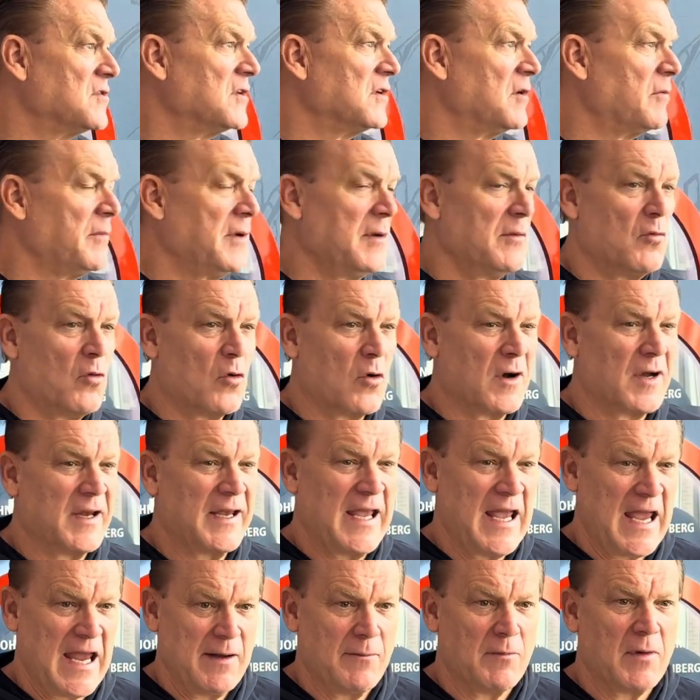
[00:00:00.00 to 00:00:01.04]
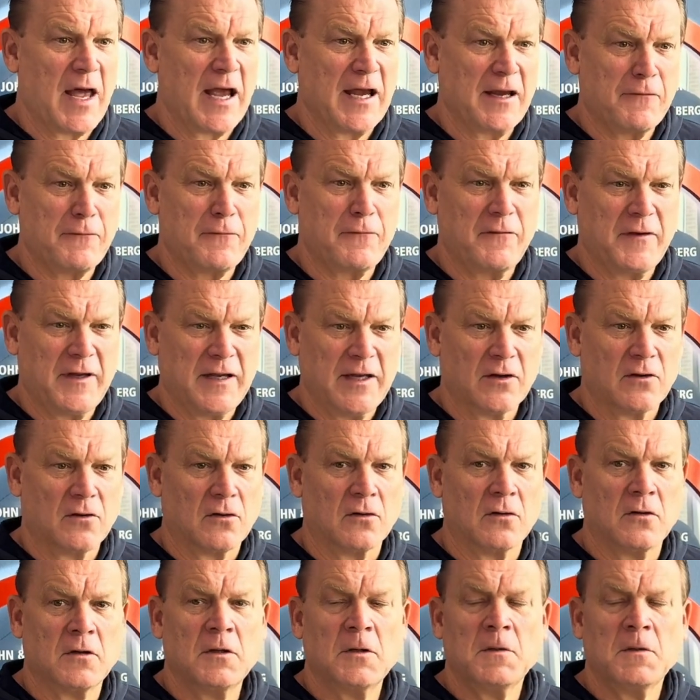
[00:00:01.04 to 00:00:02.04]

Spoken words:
It'd be more game-like feel